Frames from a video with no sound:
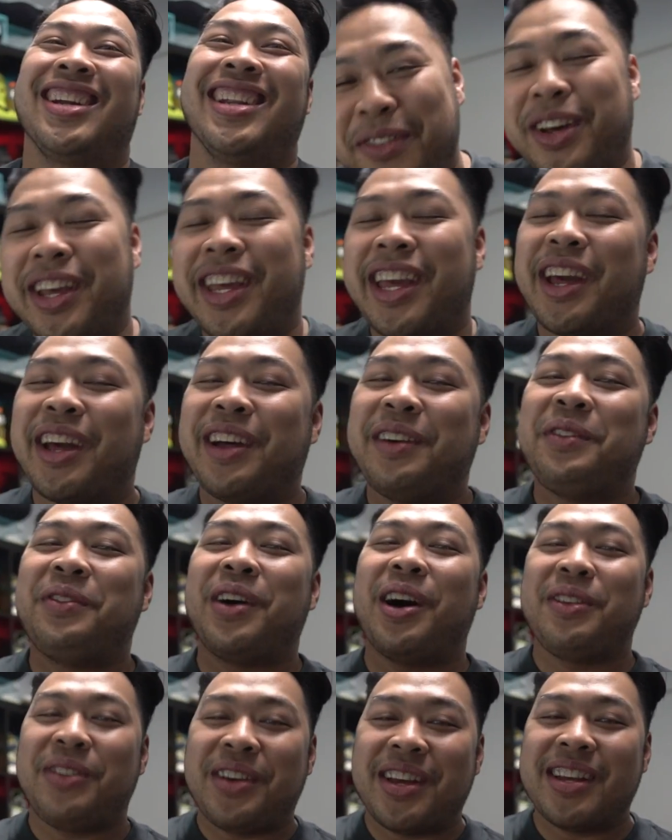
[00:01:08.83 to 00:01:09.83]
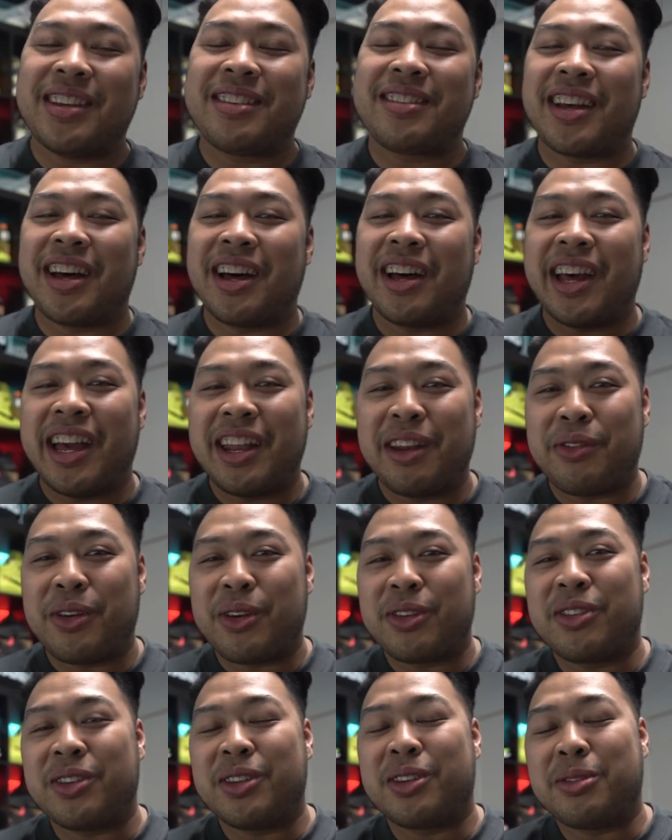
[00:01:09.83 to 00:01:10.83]
But yeah, 5 years
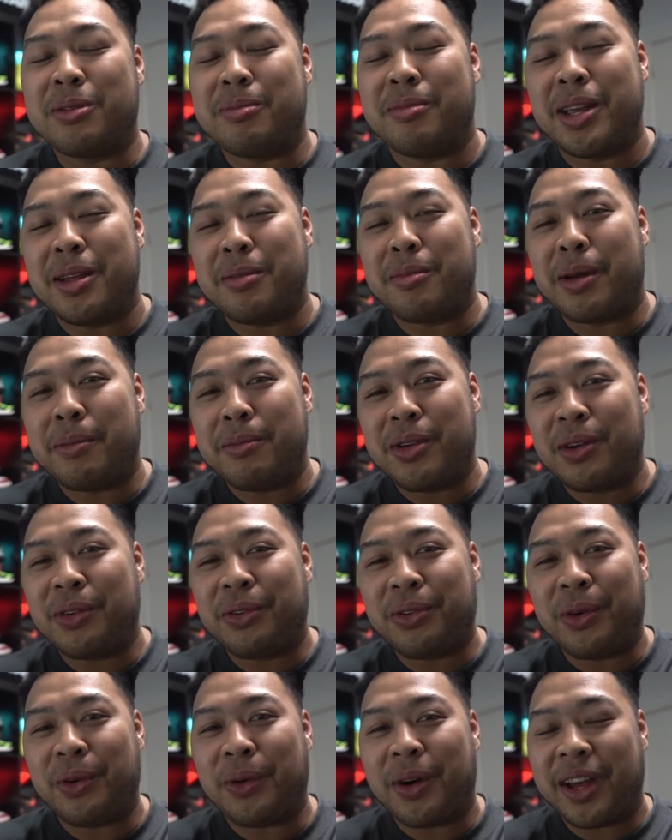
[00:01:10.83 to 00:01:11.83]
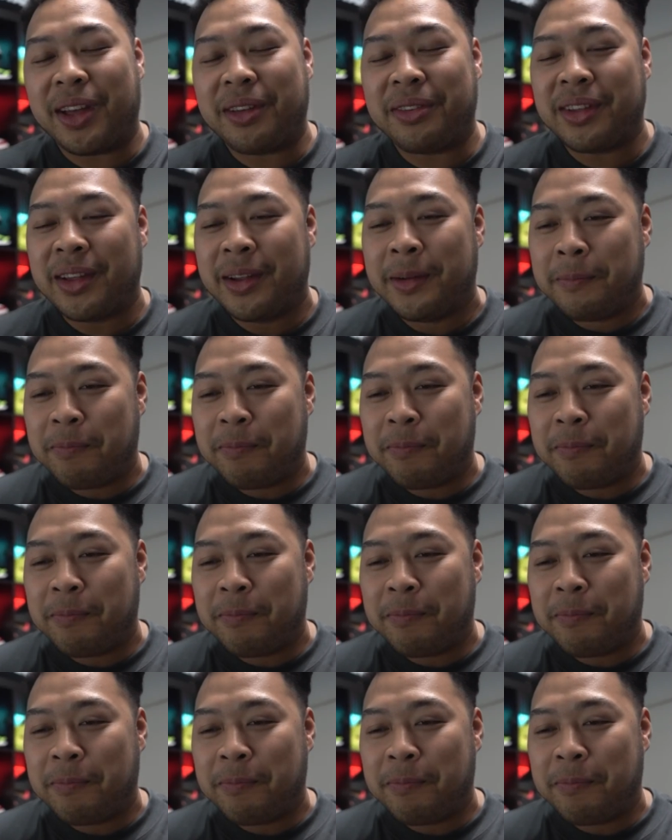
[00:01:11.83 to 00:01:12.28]
anniversary to me and my beautiful wife.